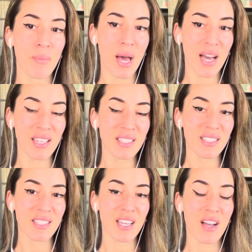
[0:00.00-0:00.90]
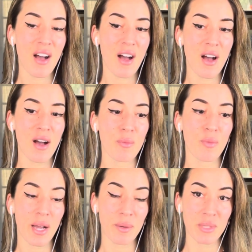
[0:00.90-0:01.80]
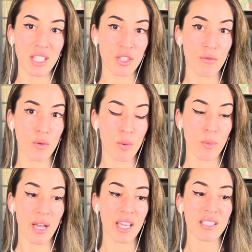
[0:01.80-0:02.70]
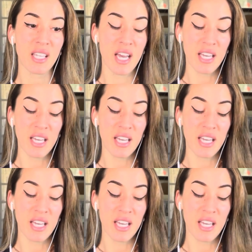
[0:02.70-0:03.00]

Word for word: best uh, recommendation for what is